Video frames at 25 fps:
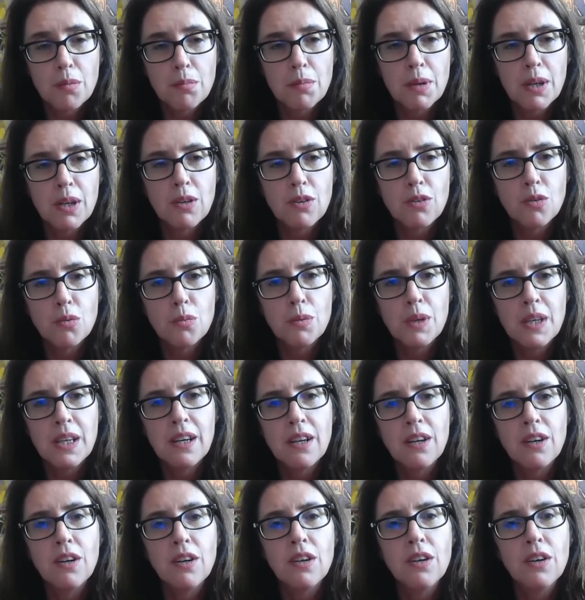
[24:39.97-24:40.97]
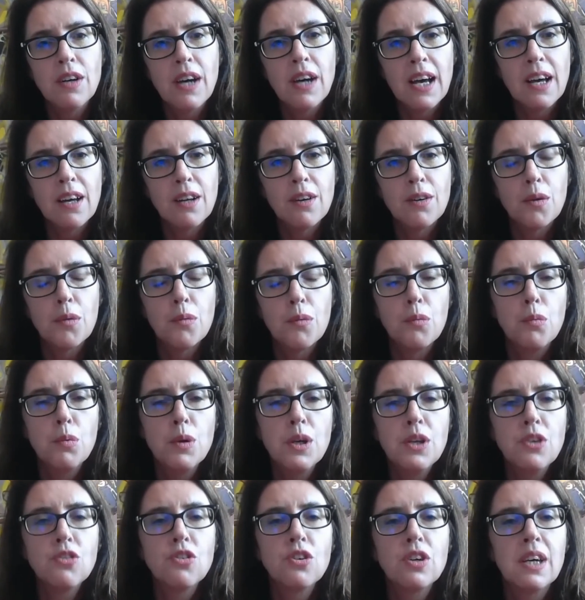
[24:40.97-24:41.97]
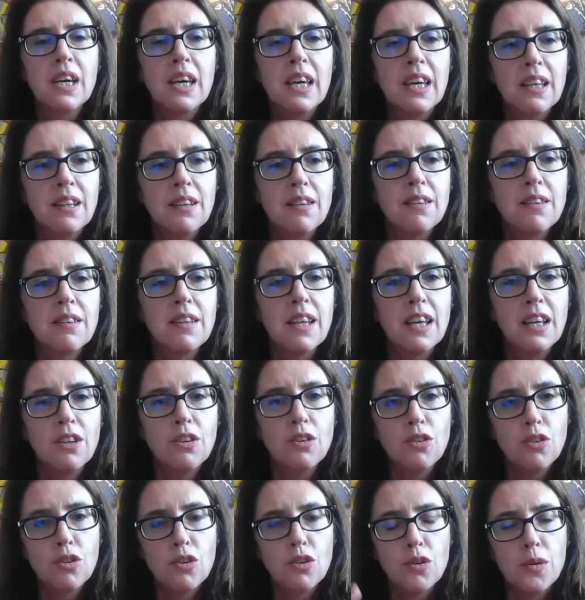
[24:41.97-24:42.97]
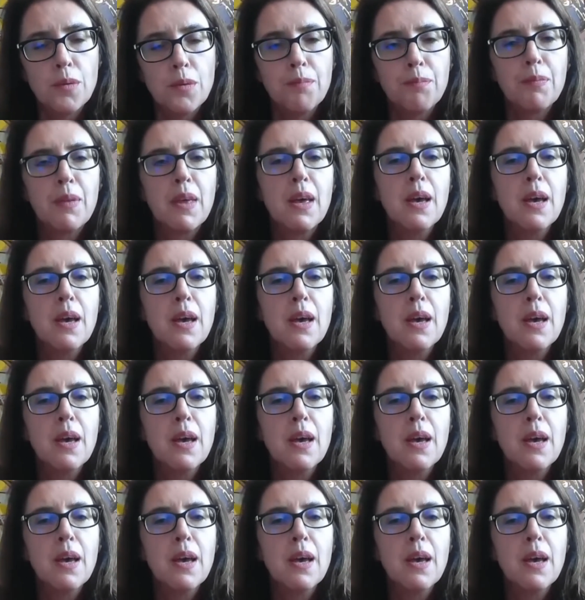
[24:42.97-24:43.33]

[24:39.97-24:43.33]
because we can look at which kids tend to